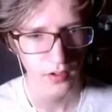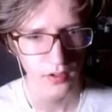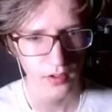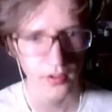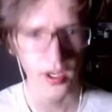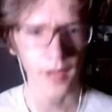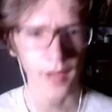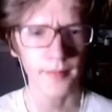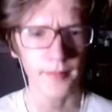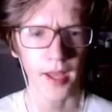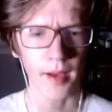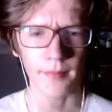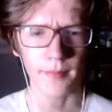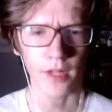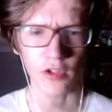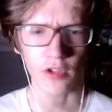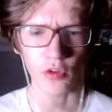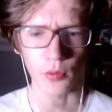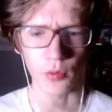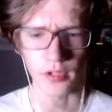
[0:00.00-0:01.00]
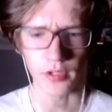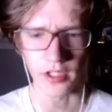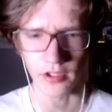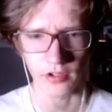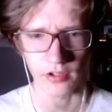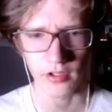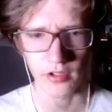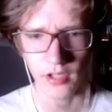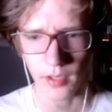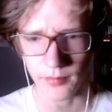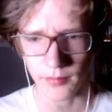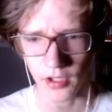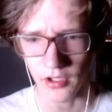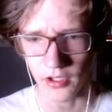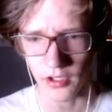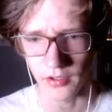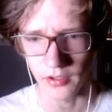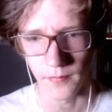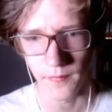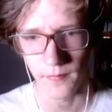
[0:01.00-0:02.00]
I'm not, I'm not doing this. I'm
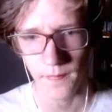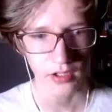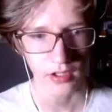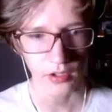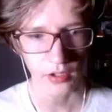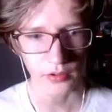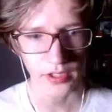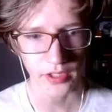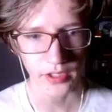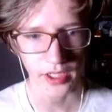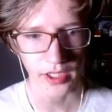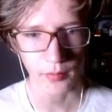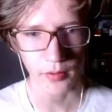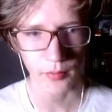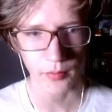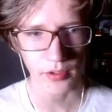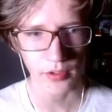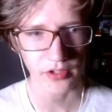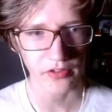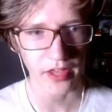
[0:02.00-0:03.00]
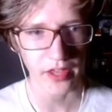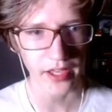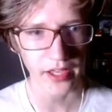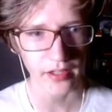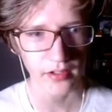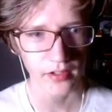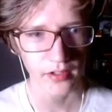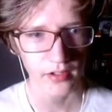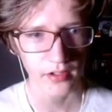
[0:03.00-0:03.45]
done. Okay, what, what is that?